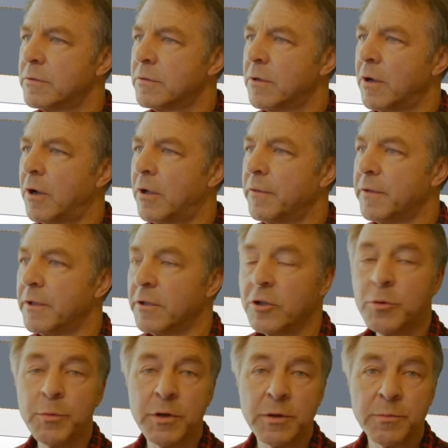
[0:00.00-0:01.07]
on the
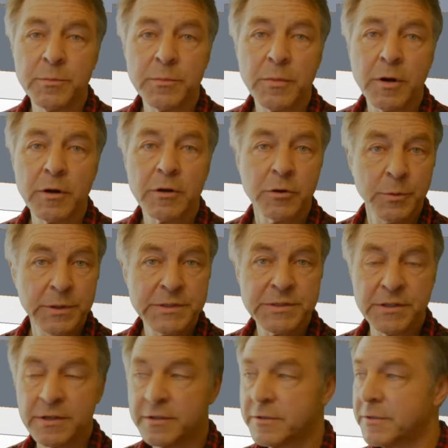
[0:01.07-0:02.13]
aluminum are
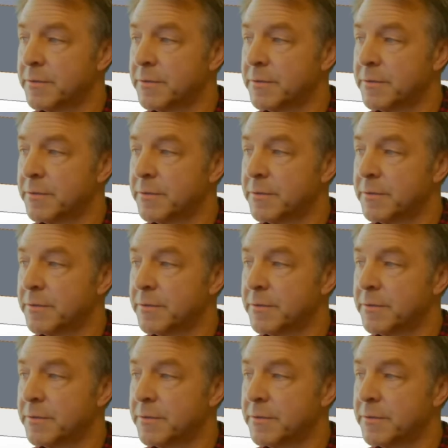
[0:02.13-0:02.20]
coincident.